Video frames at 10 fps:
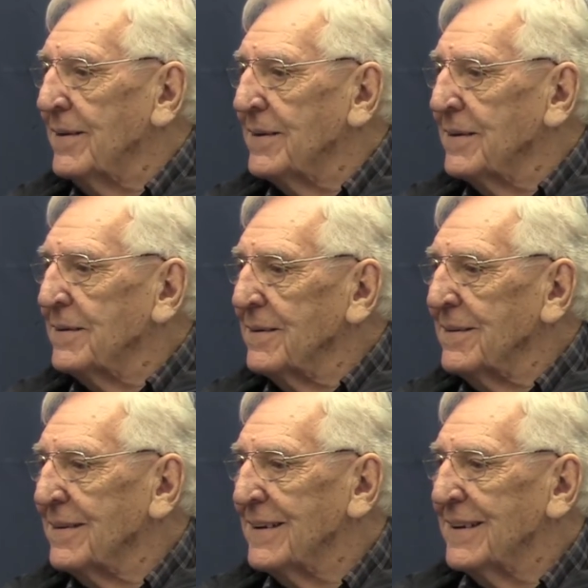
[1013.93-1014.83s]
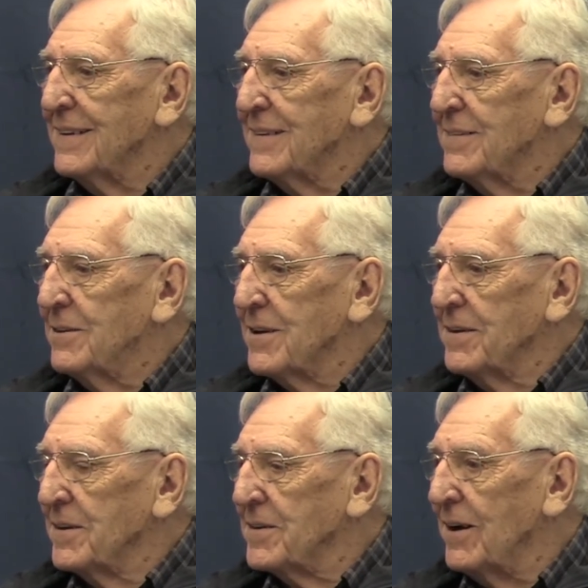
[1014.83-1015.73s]
There's a
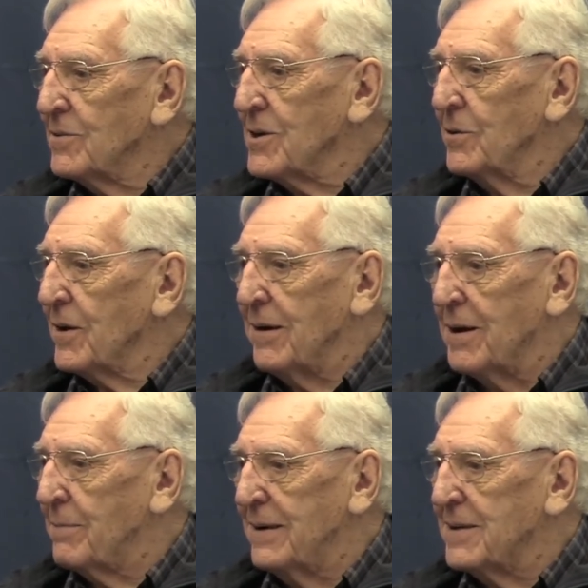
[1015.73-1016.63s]
little town south of Carberry.